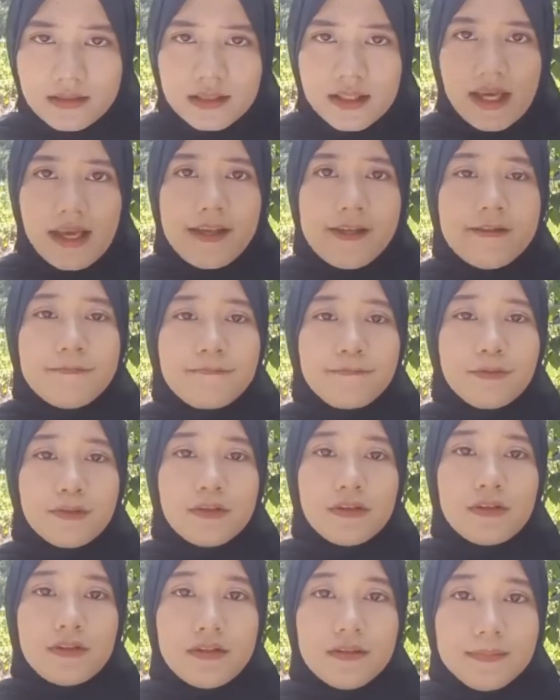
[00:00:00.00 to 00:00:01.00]
Input,
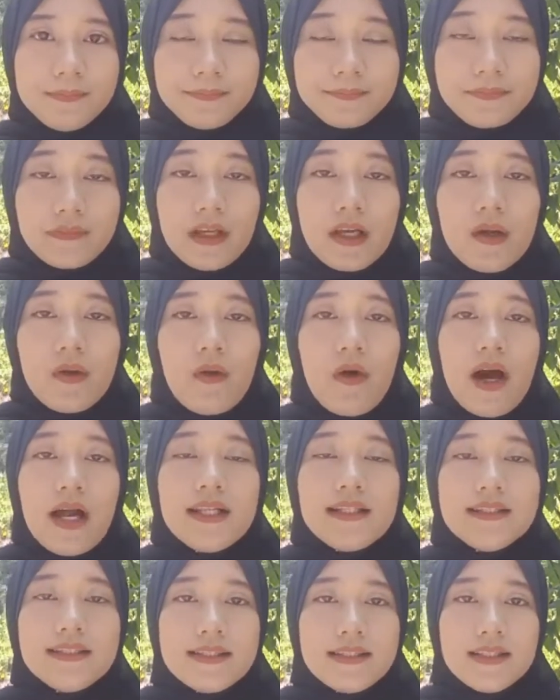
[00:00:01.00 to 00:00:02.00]

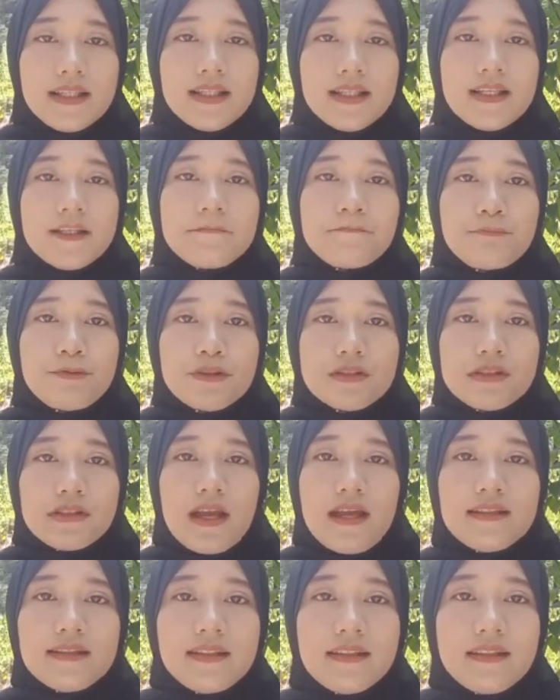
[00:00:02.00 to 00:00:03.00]
quality input
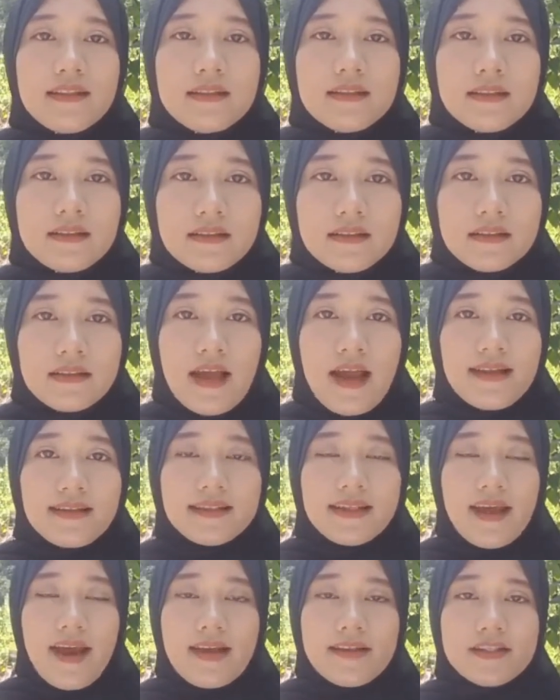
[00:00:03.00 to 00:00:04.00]
that
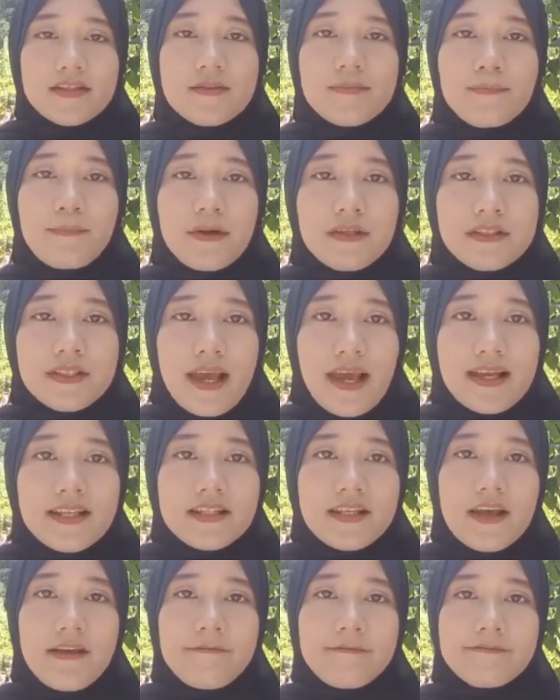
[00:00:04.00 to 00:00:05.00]
can support the
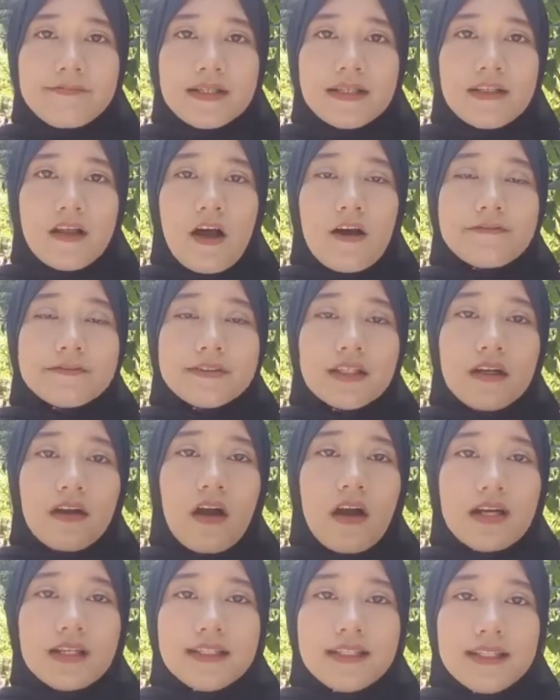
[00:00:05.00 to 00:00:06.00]
achievement of the
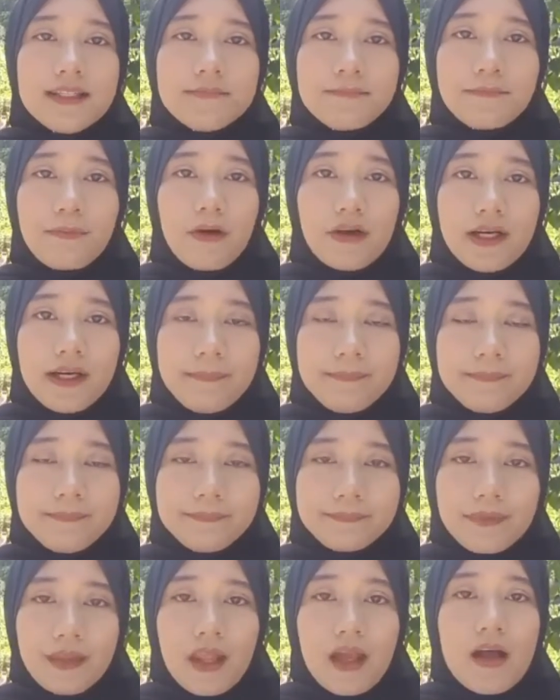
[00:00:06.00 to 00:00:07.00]
cooking program.
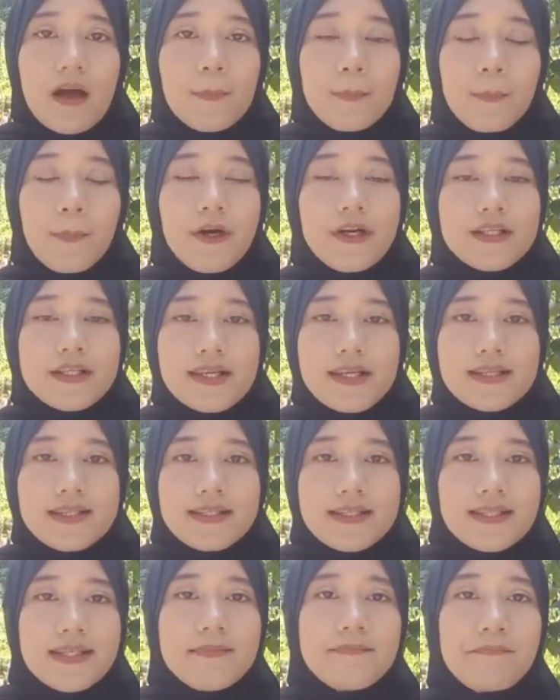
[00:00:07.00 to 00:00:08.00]
Process,
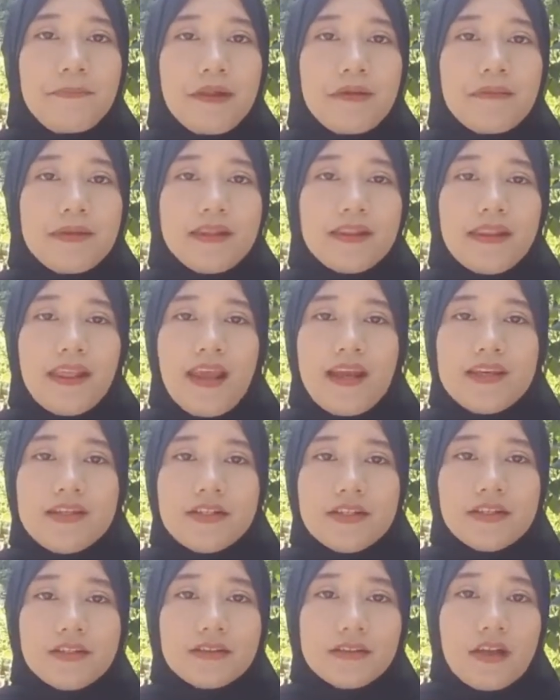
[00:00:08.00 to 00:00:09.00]

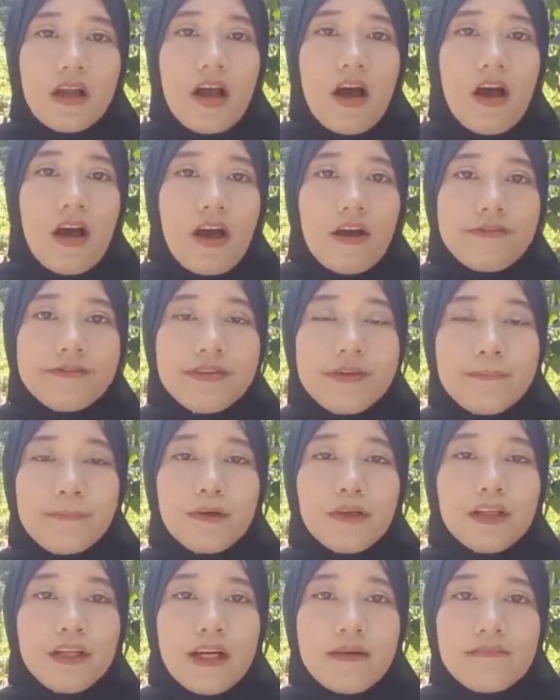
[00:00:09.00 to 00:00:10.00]
implementation of the
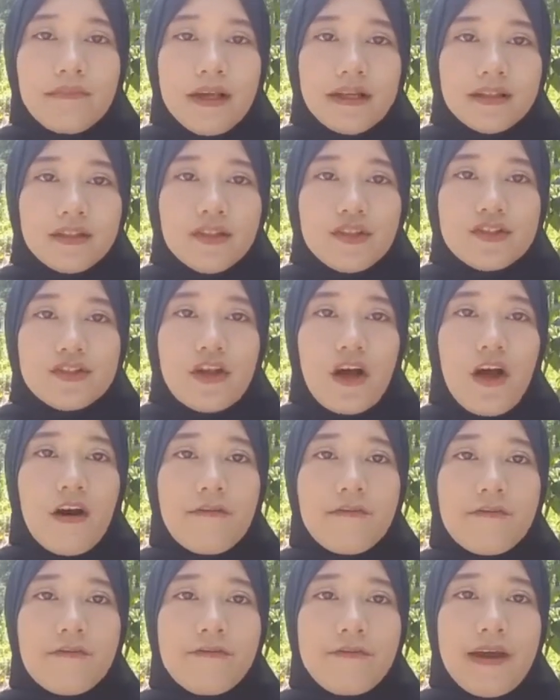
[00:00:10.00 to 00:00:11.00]
program and use of
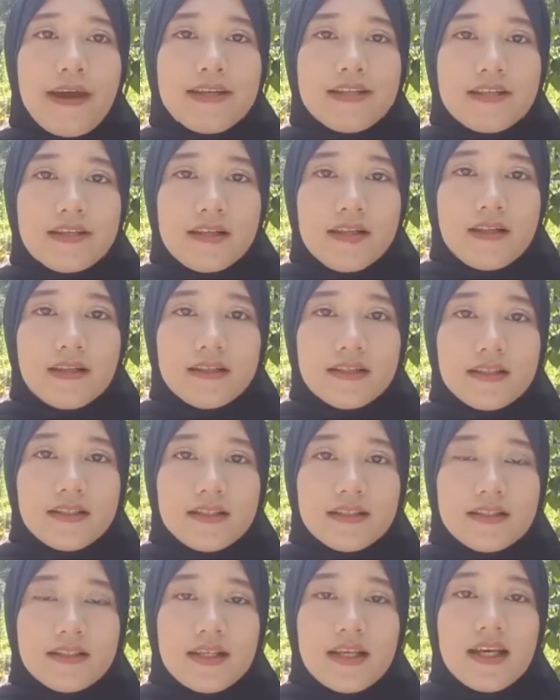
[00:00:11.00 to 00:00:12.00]

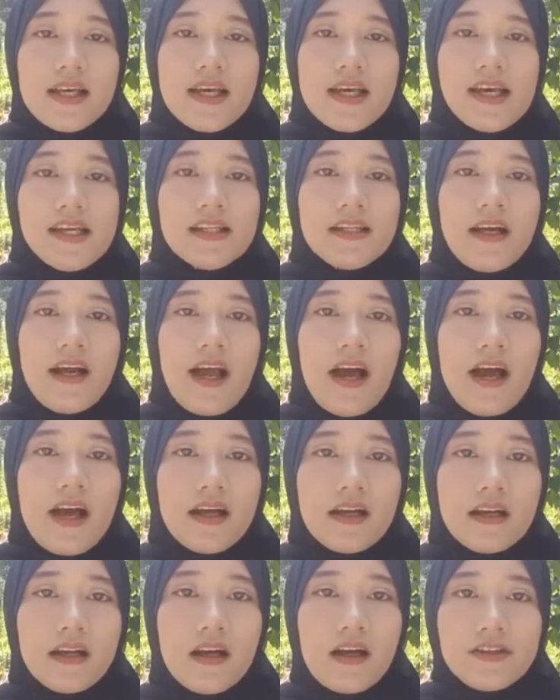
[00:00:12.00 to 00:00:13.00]
facilities in
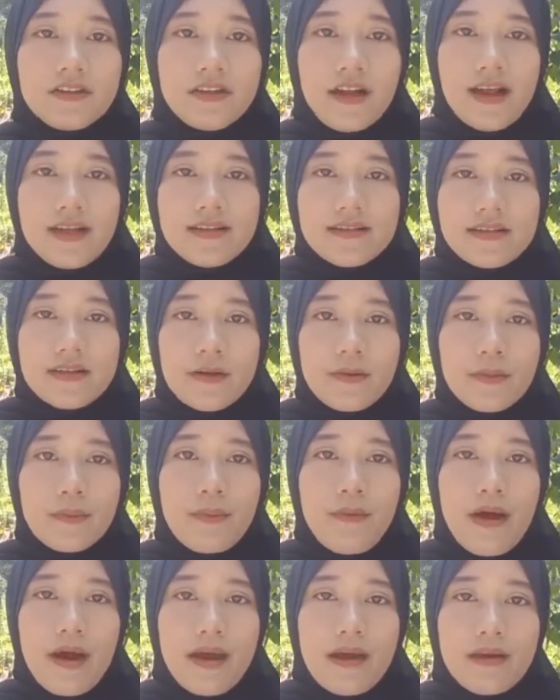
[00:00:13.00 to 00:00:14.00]
accordance
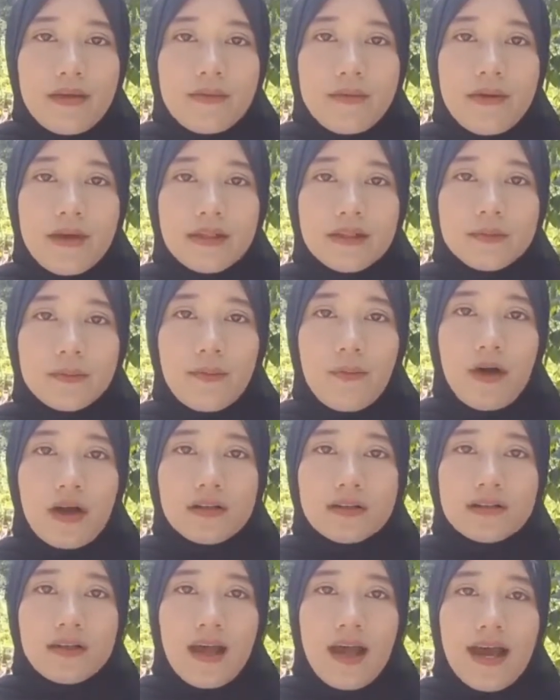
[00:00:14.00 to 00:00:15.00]
with what
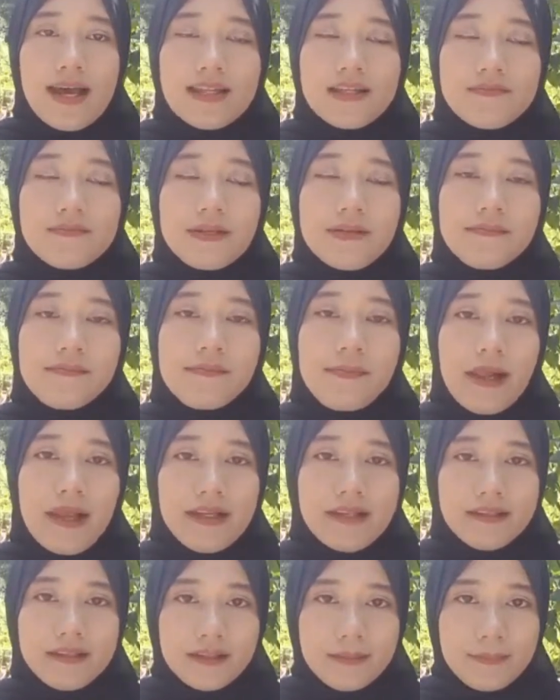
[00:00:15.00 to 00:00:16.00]
has been planned.